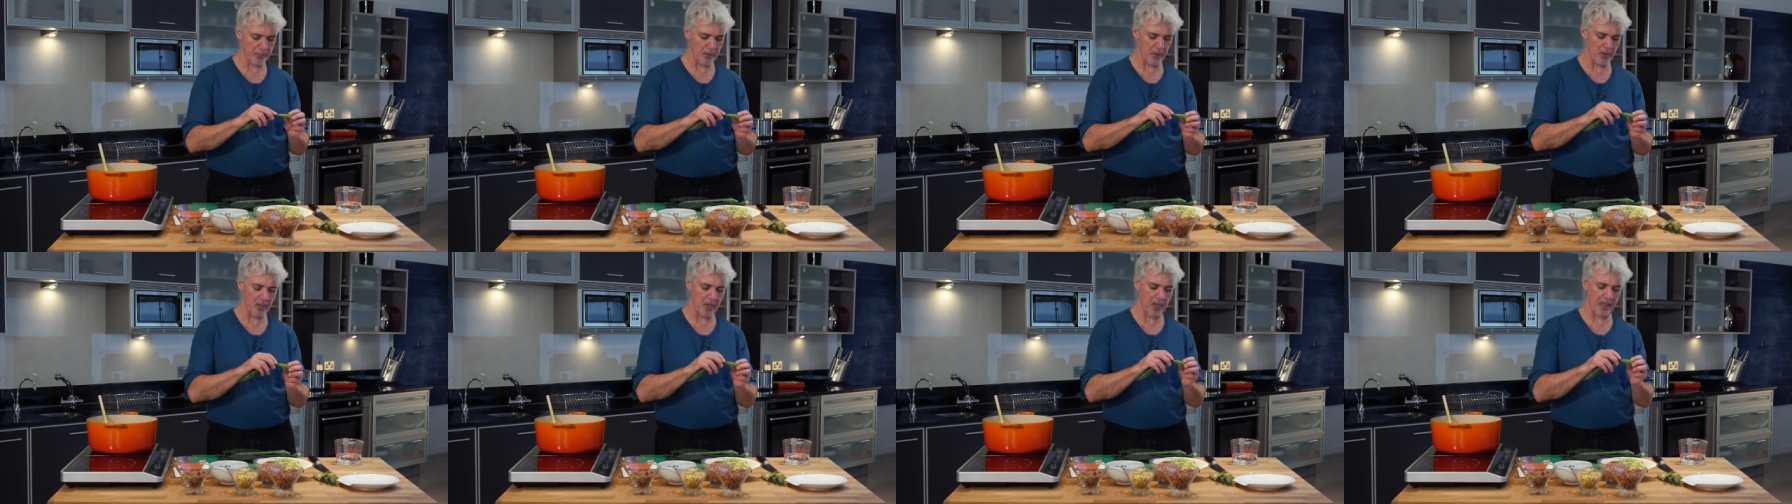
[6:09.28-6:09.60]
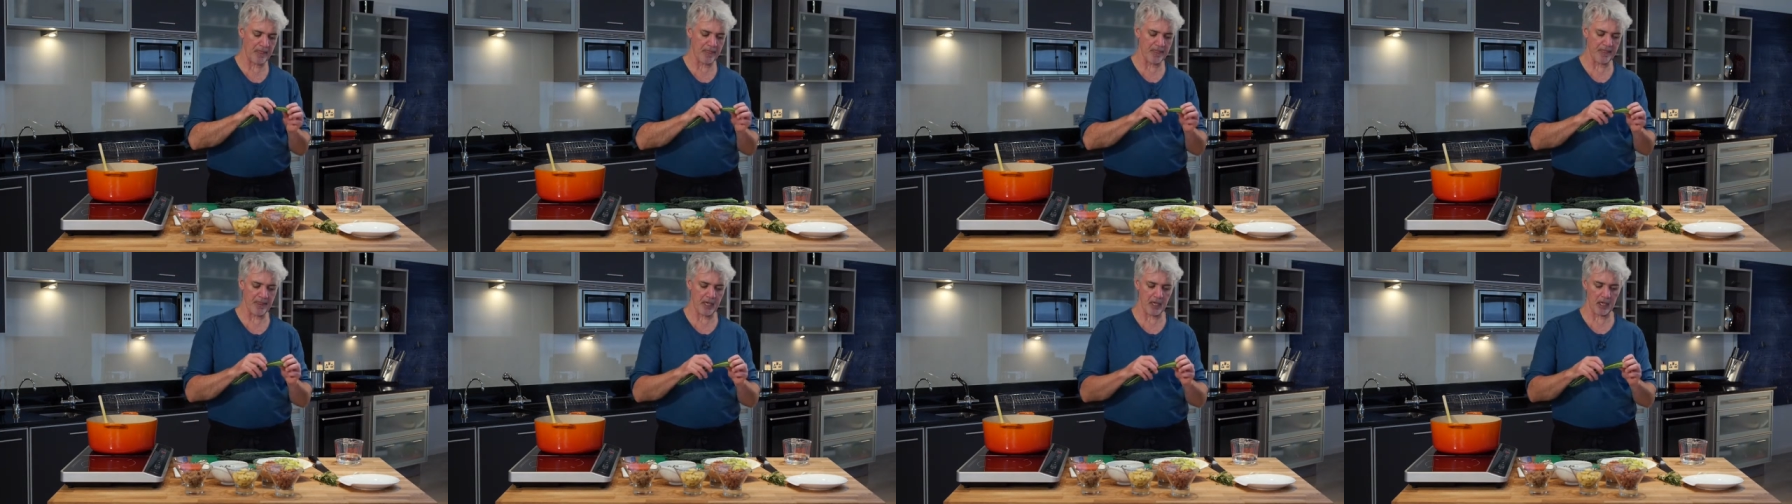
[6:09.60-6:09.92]
pretty
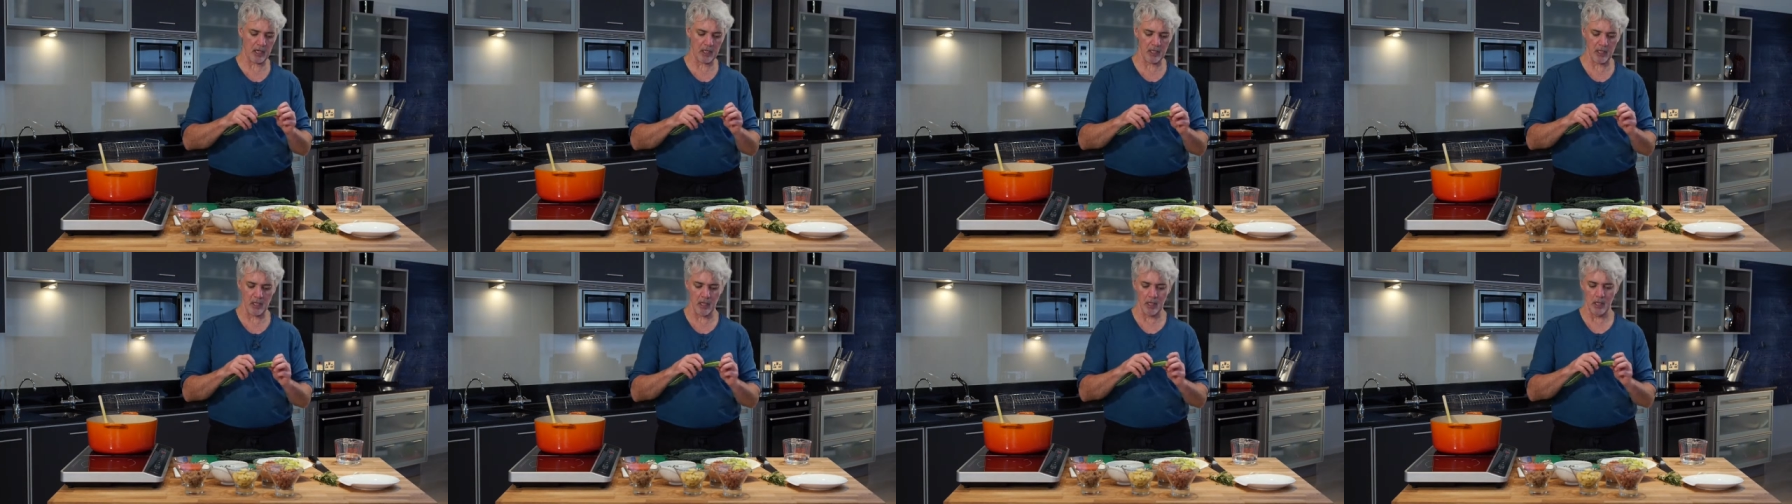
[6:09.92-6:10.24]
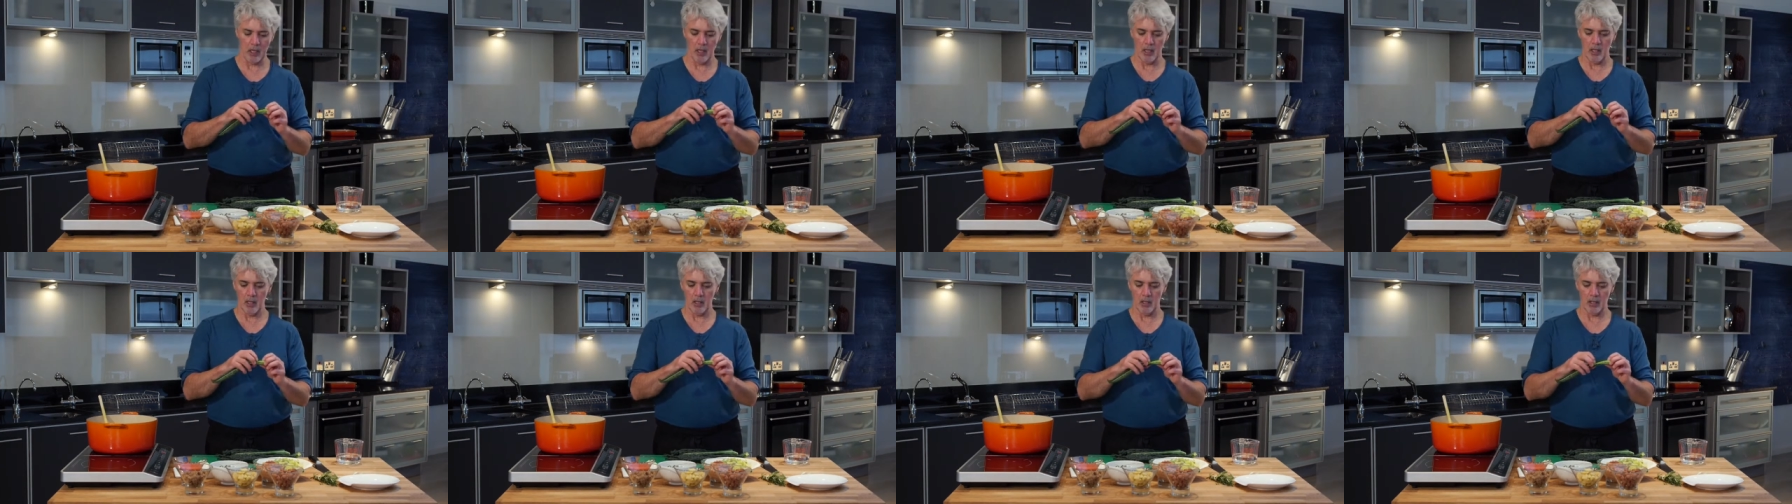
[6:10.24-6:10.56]
thick
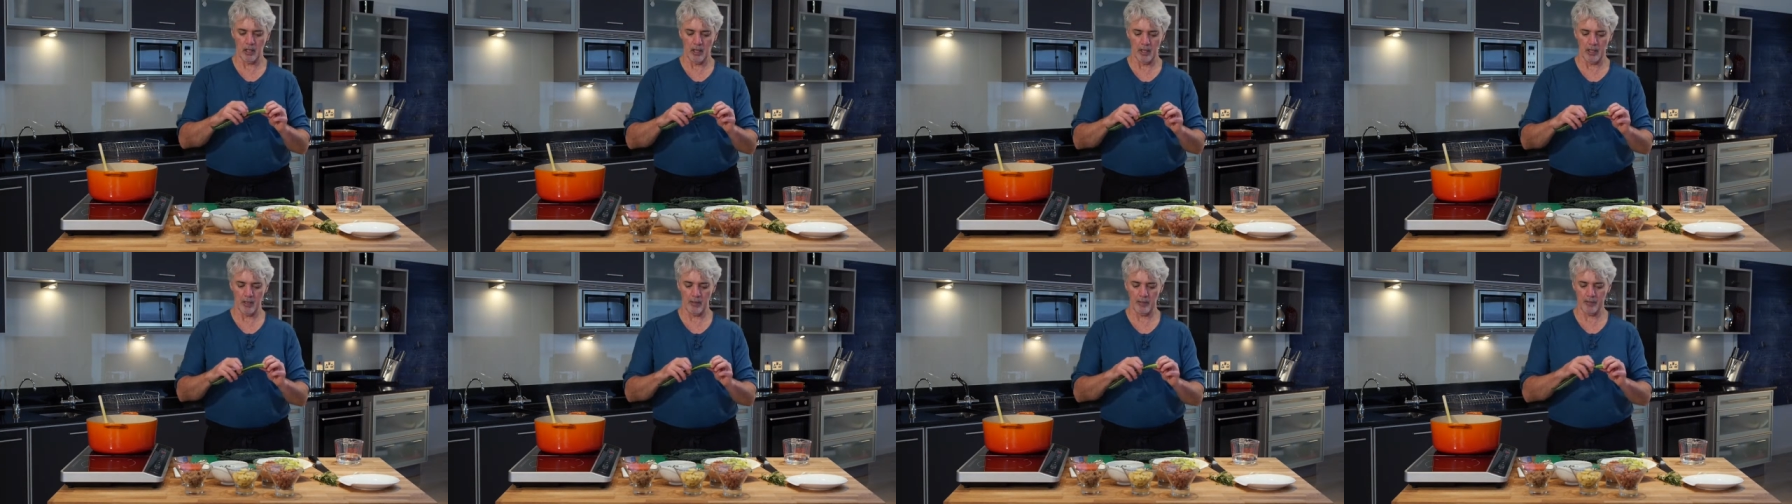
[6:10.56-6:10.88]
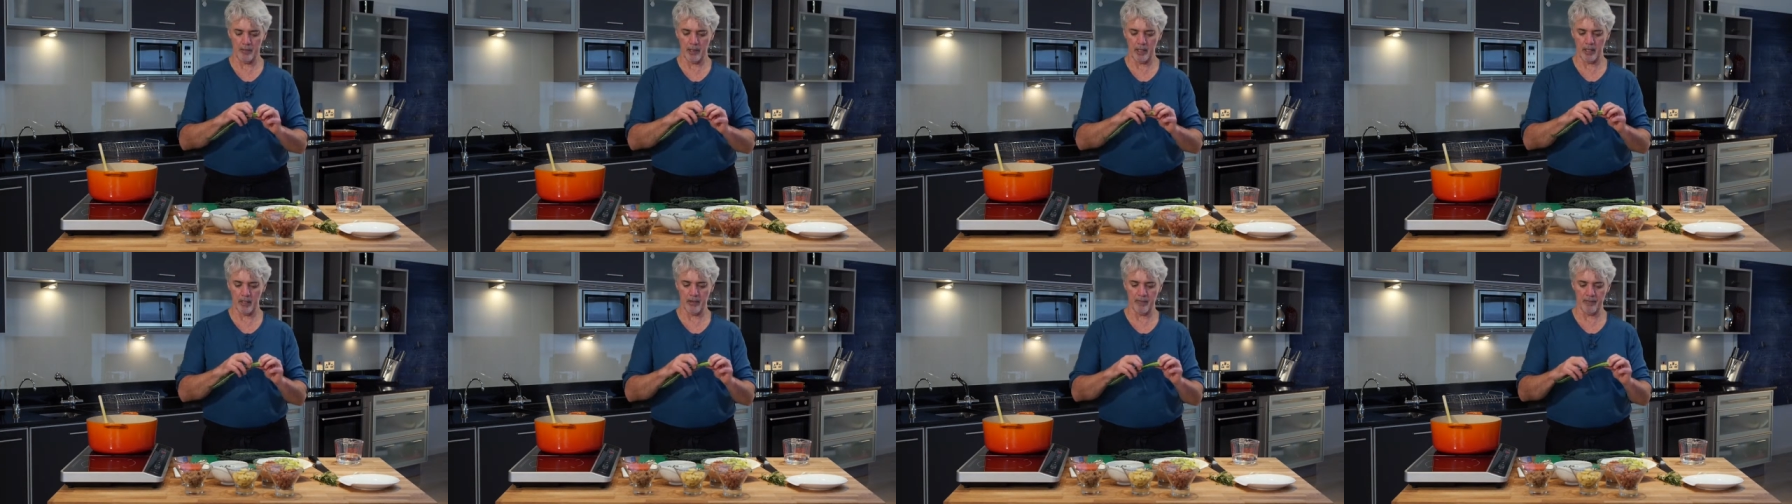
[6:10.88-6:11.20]
little
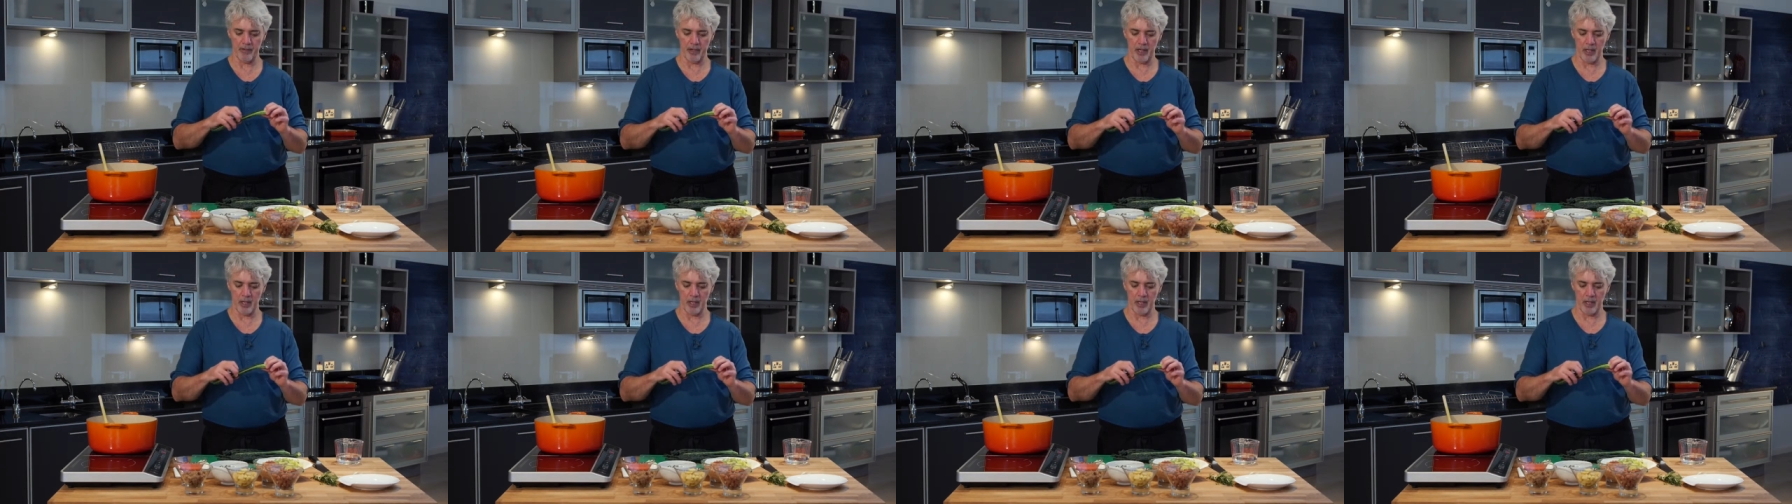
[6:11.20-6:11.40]
bit of